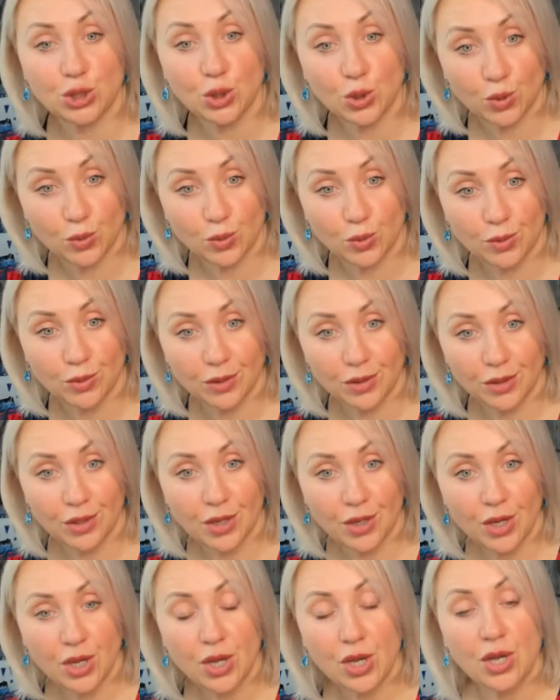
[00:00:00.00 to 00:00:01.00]
2
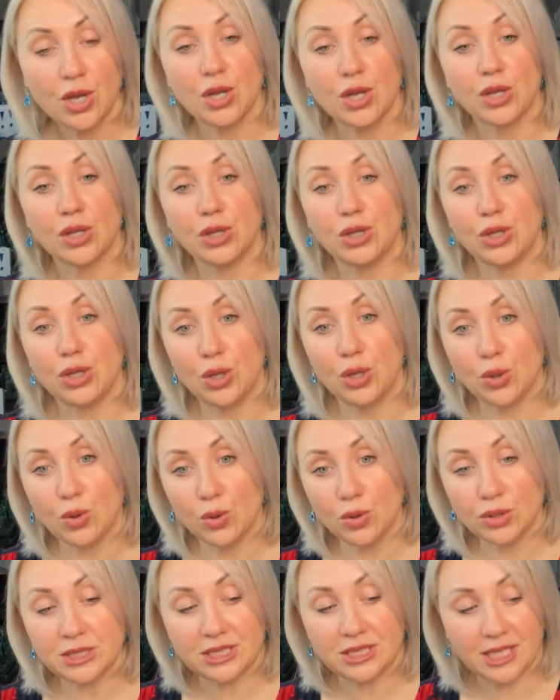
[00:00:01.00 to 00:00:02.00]

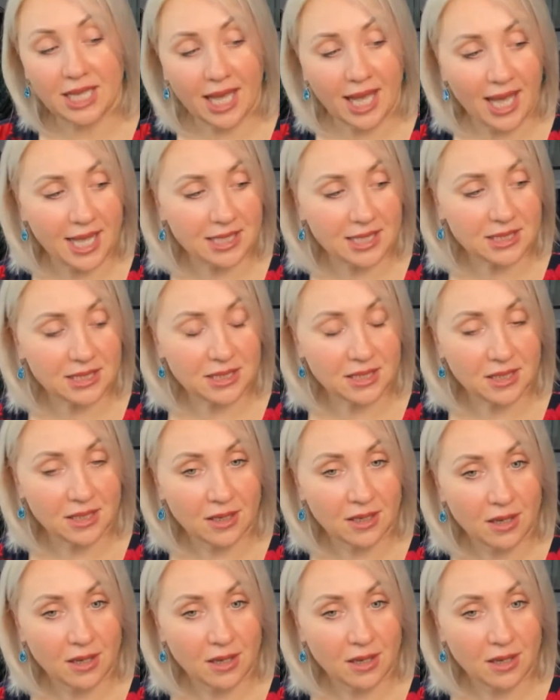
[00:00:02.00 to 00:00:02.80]
new sets